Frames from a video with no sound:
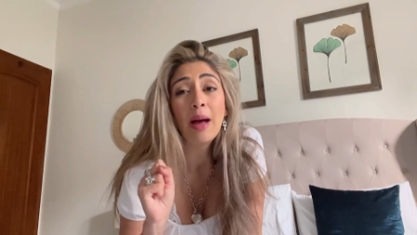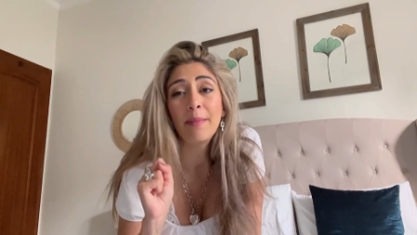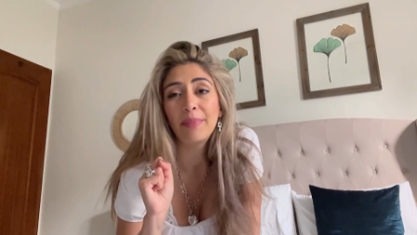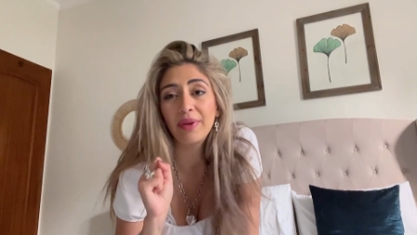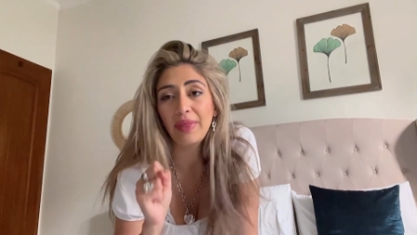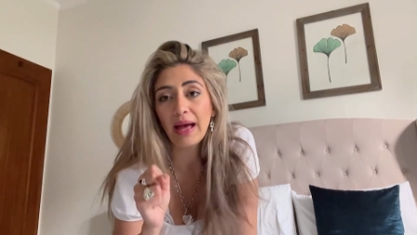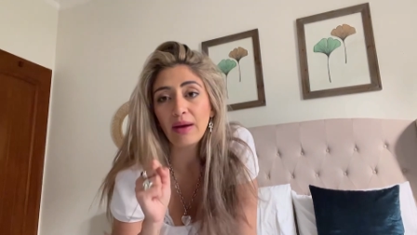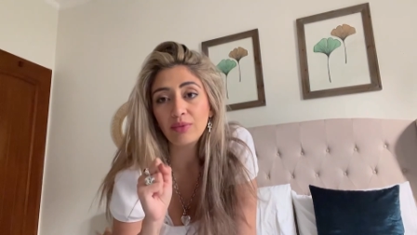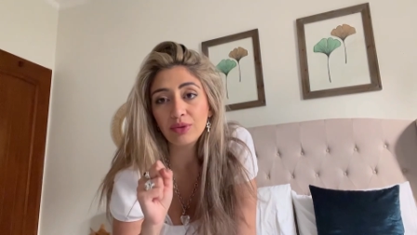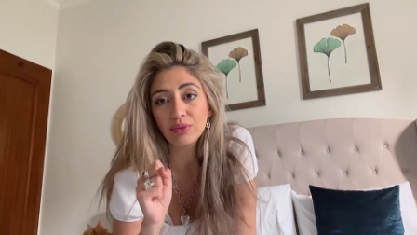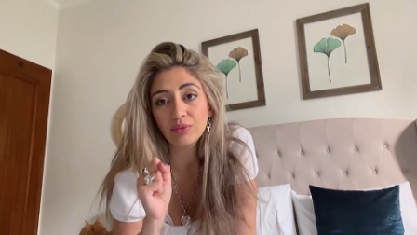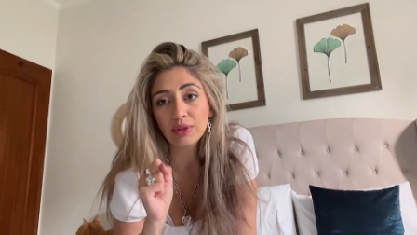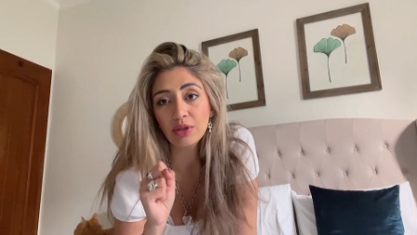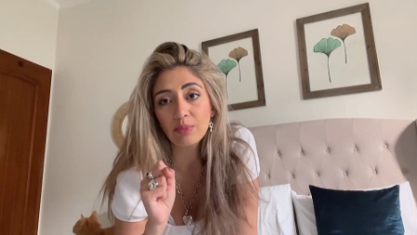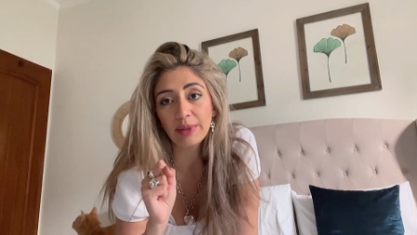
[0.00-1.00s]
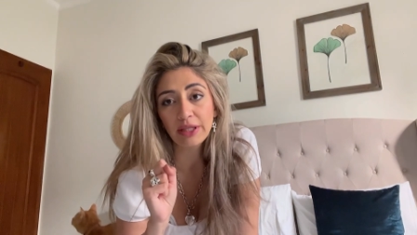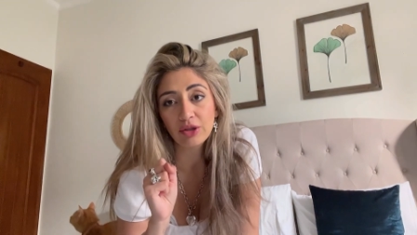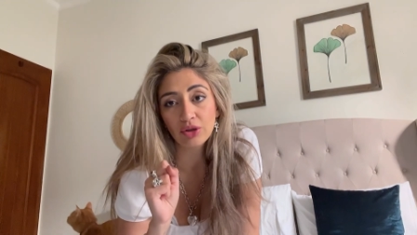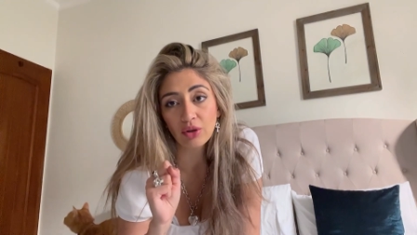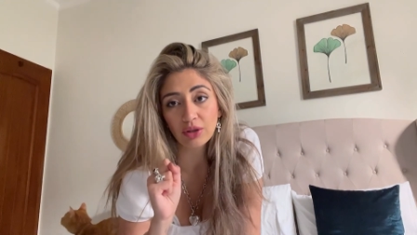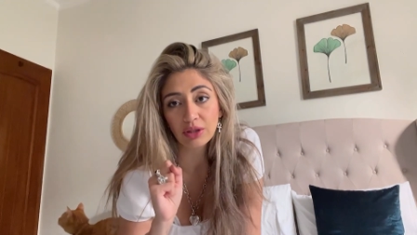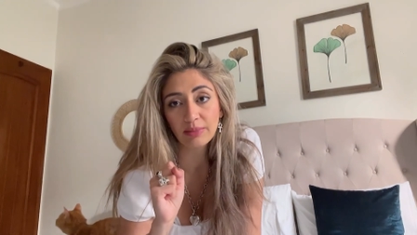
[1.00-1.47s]
But that was a real big
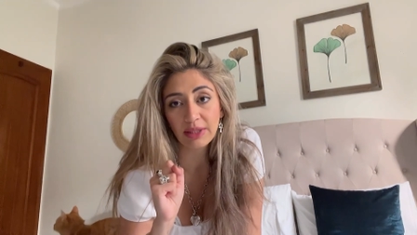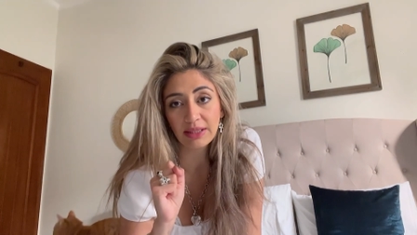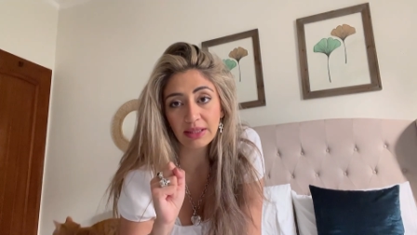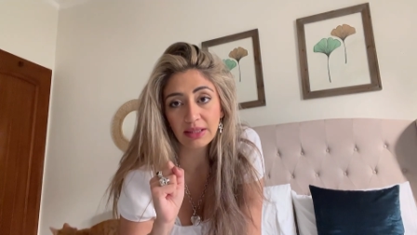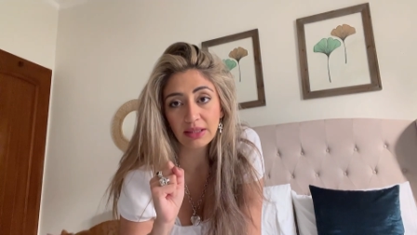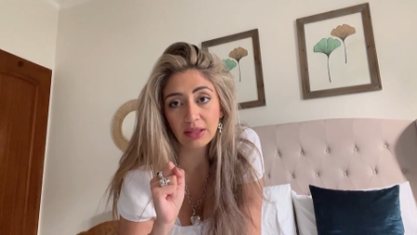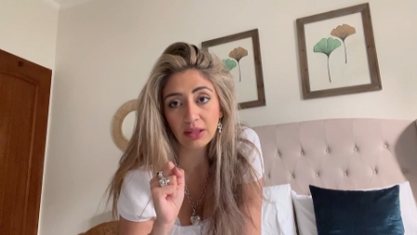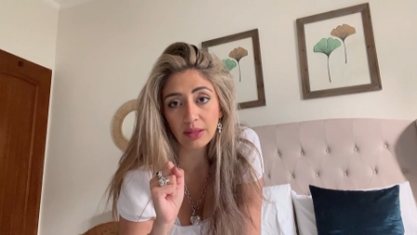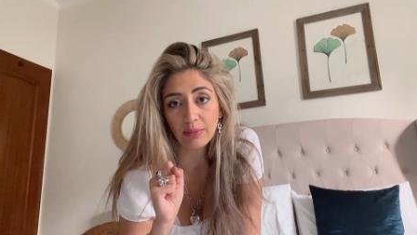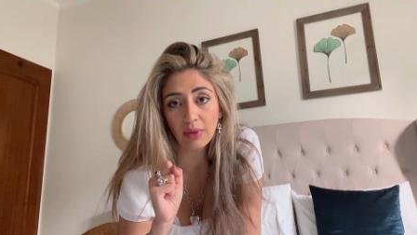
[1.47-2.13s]
shock to my system.